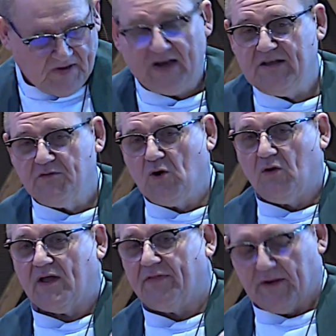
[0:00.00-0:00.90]
And if you
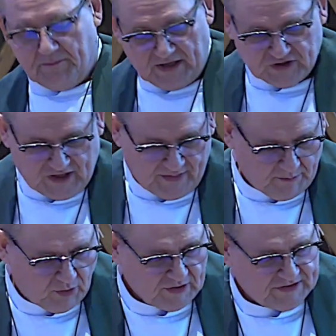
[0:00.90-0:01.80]
look at that picture in the
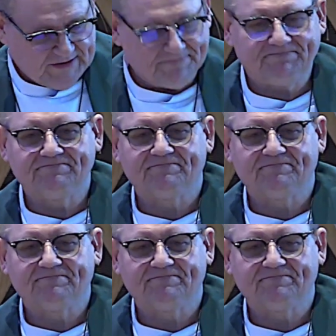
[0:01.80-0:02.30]
bulletin,